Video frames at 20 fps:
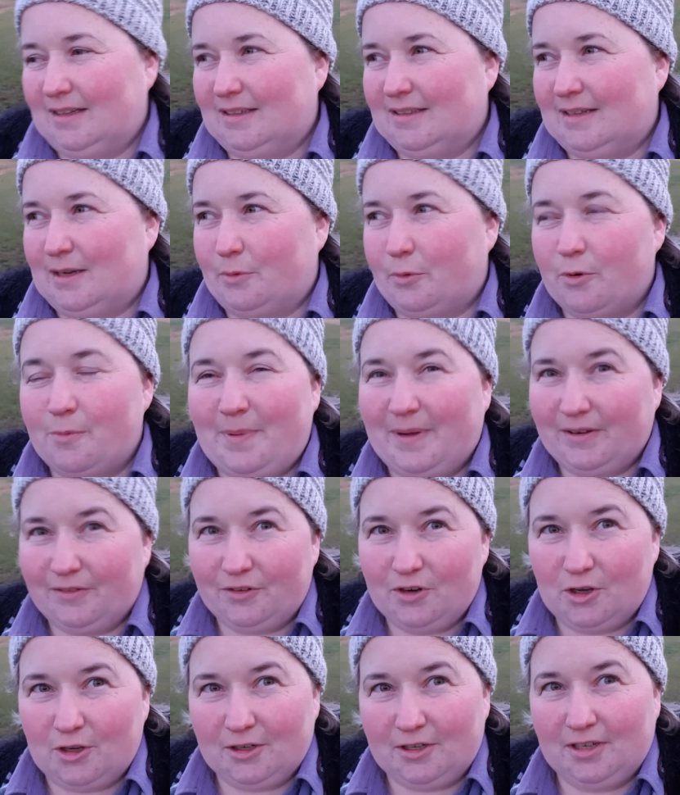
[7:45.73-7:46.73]
Now, we're a bit of an
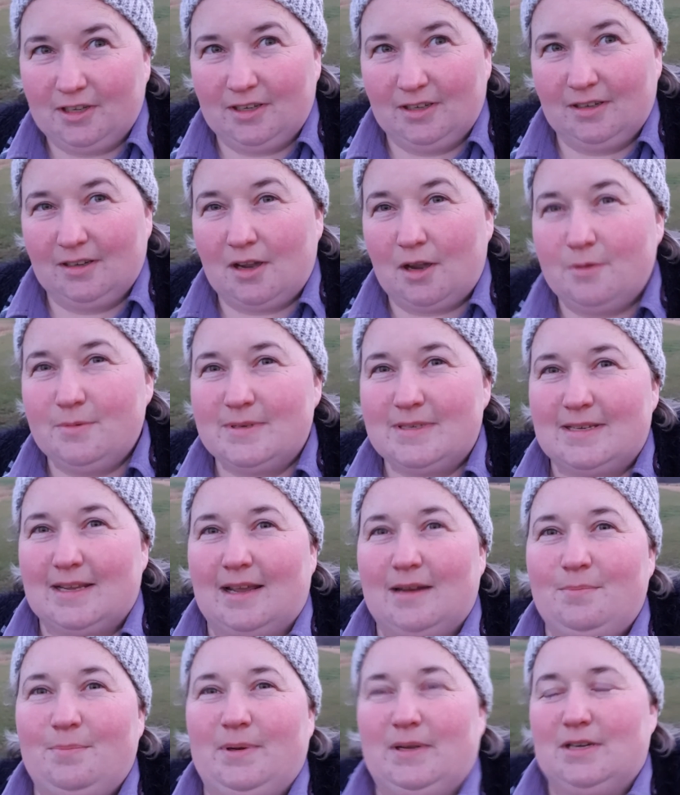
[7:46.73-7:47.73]
odd
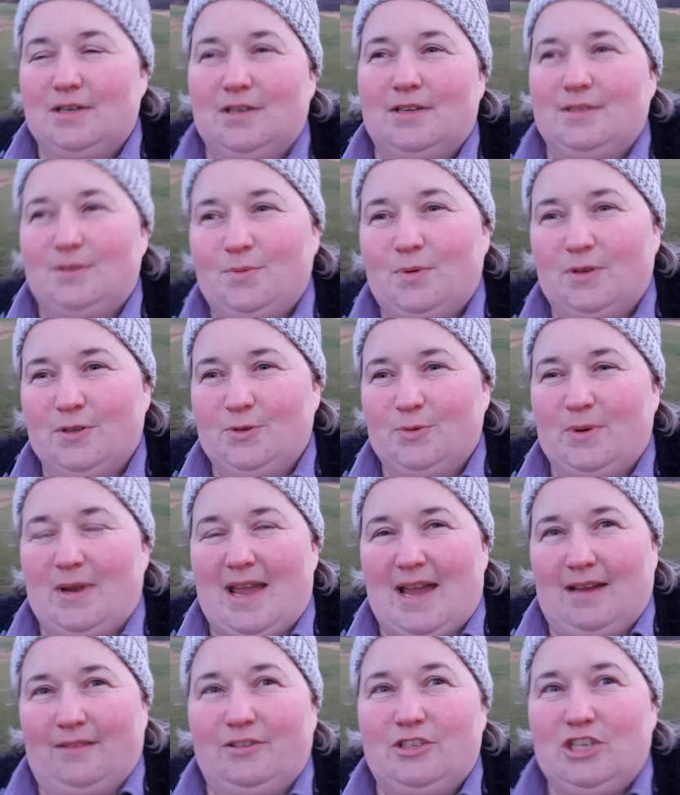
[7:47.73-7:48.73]
homestead because whilst we
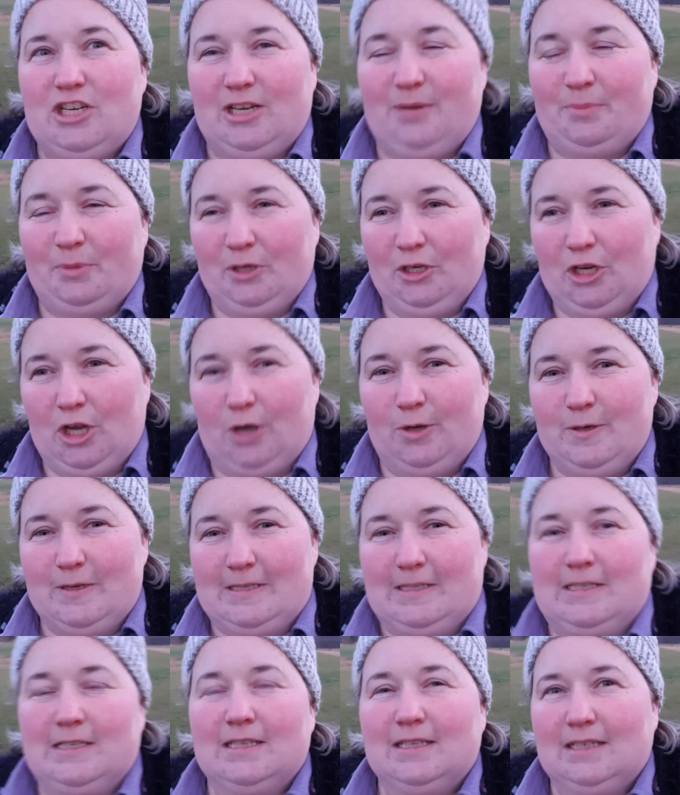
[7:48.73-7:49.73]
have sheep,
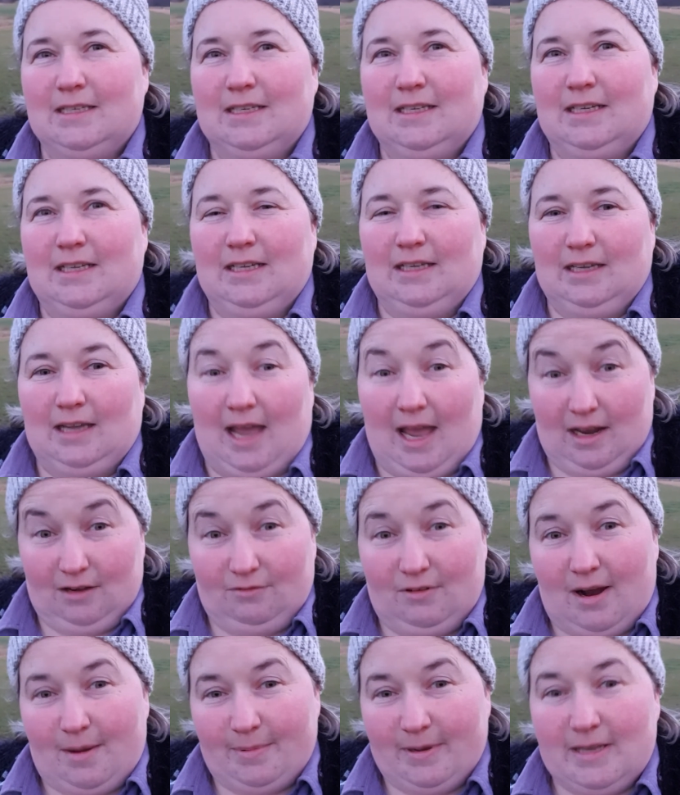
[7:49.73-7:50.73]
goats and
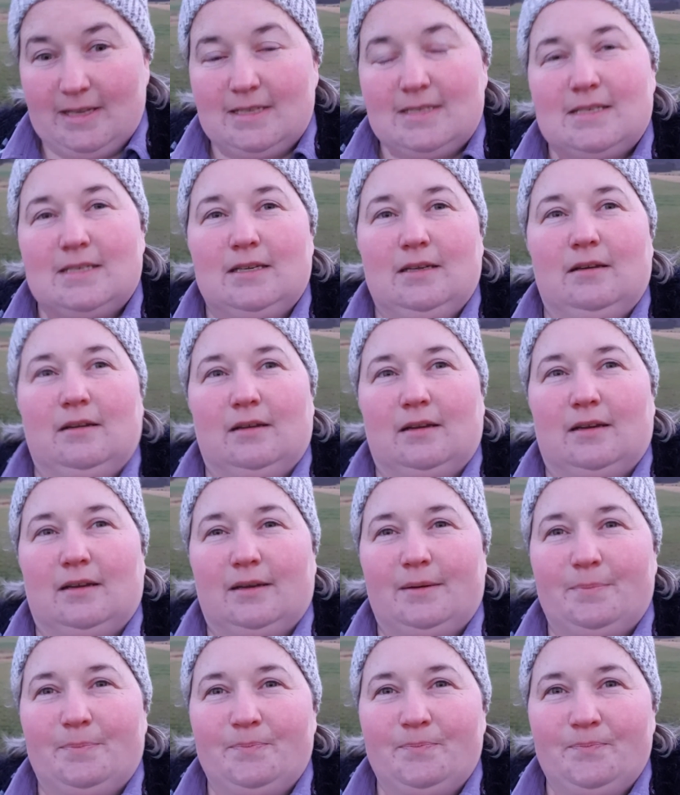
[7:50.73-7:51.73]
rabbits
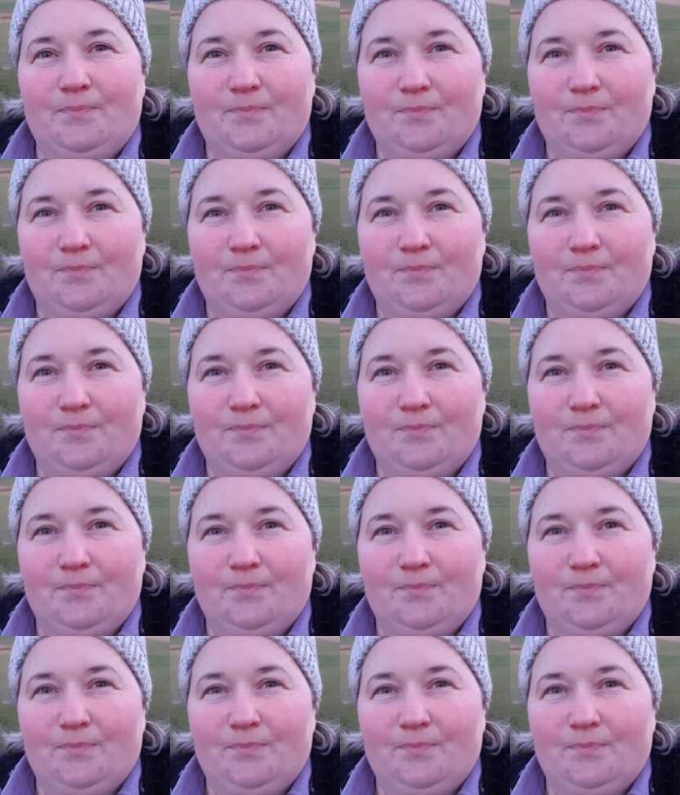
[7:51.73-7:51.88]
and